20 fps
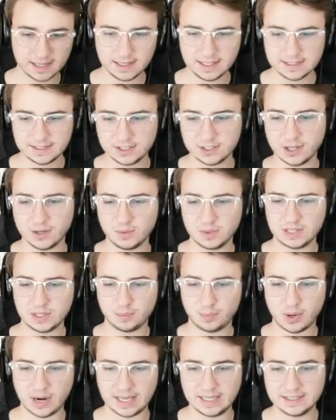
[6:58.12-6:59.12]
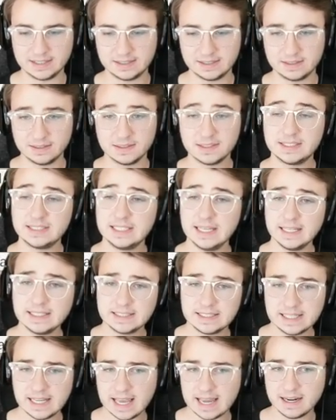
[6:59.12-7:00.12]
huh? Let's start with the price.
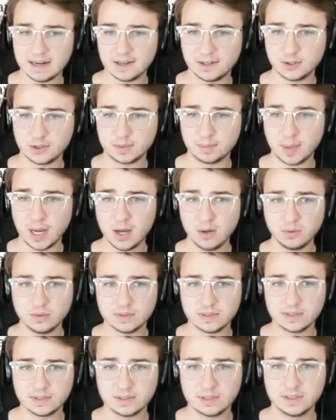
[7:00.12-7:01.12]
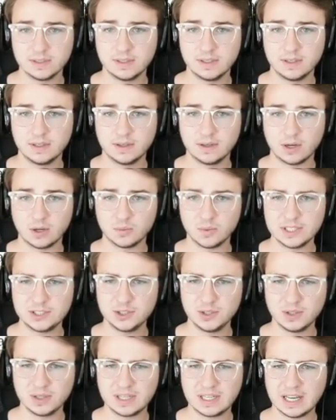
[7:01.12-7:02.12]
6,800 bones.
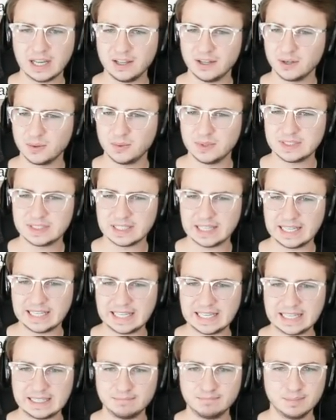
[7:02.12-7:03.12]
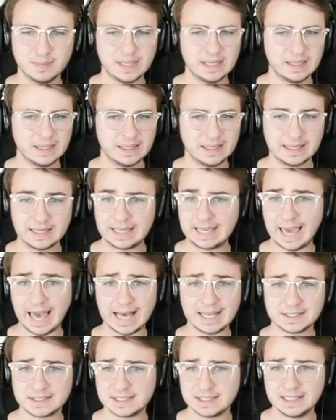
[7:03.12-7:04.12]
Original color was like a
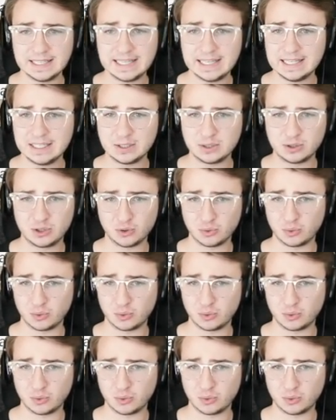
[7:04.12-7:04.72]
gasoline